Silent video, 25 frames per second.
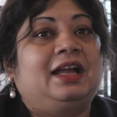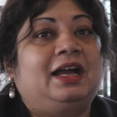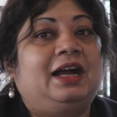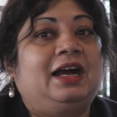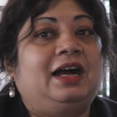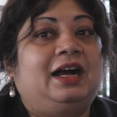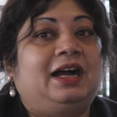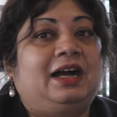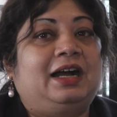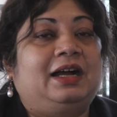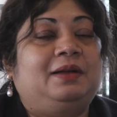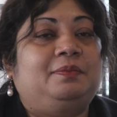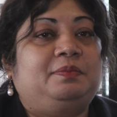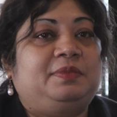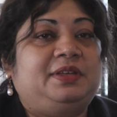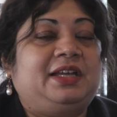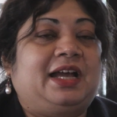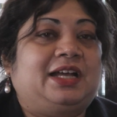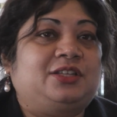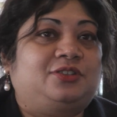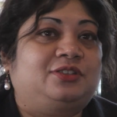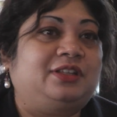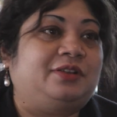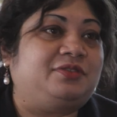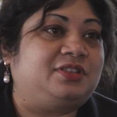uh,
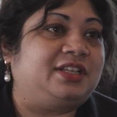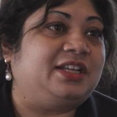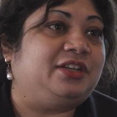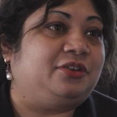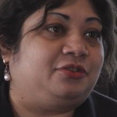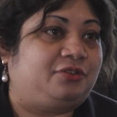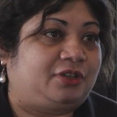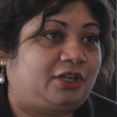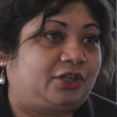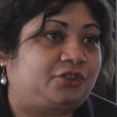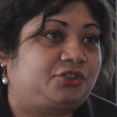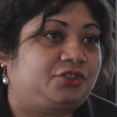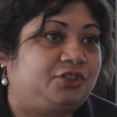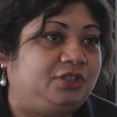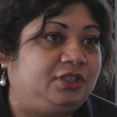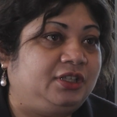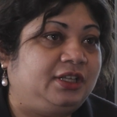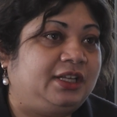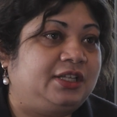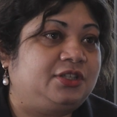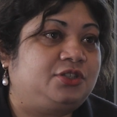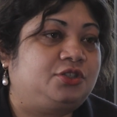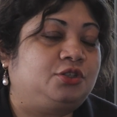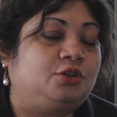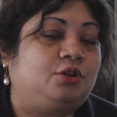yeah so that's the introduction
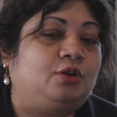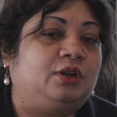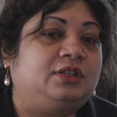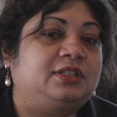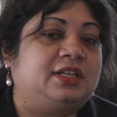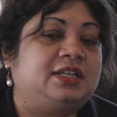and yeah.